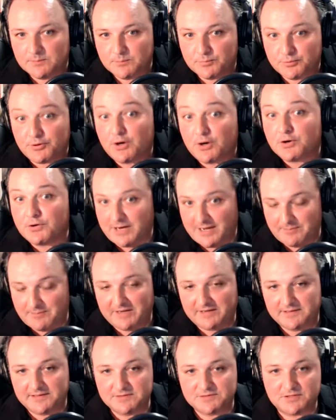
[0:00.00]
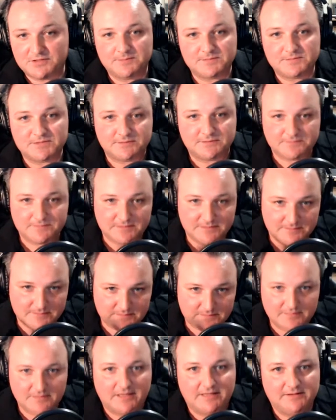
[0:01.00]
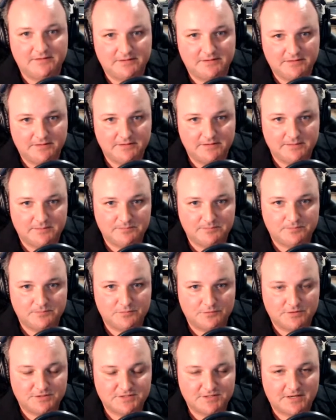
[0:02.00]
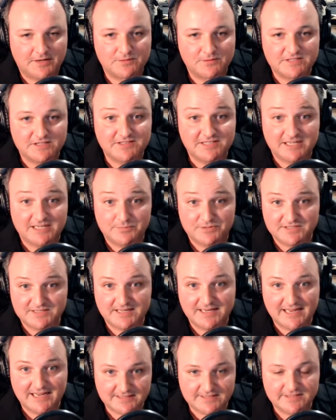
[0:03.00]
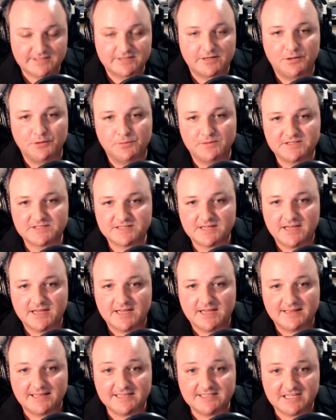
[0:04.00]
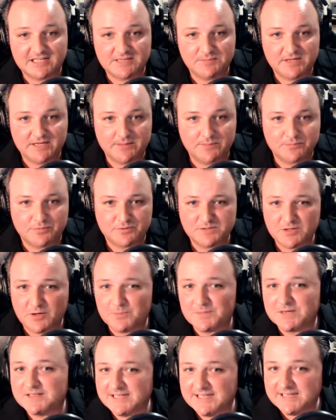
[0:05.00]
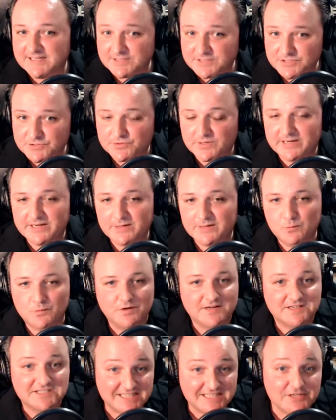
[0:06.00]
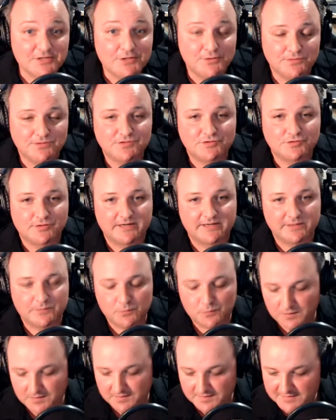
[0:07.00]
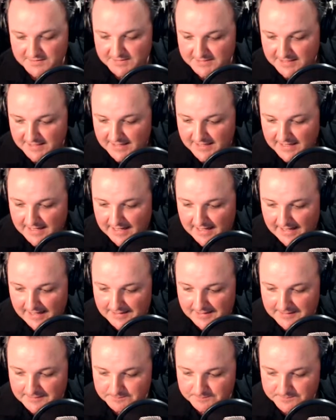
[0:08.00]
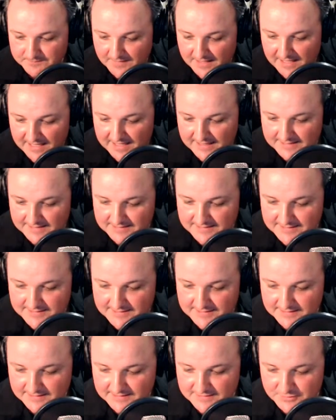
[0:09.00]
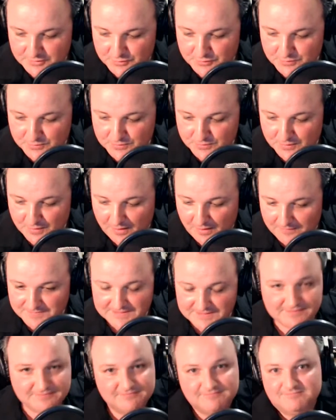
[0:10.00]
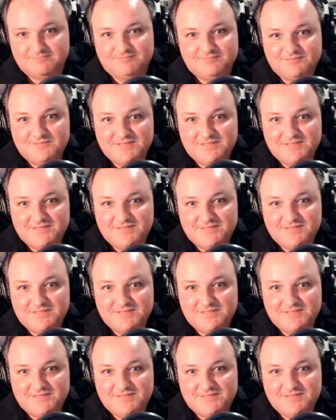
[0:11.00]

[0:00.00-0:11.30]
Programming, in terms of like the recitals that you tend to present as a soloist, they tend to be predominantly Australian works and new Australian works, and you often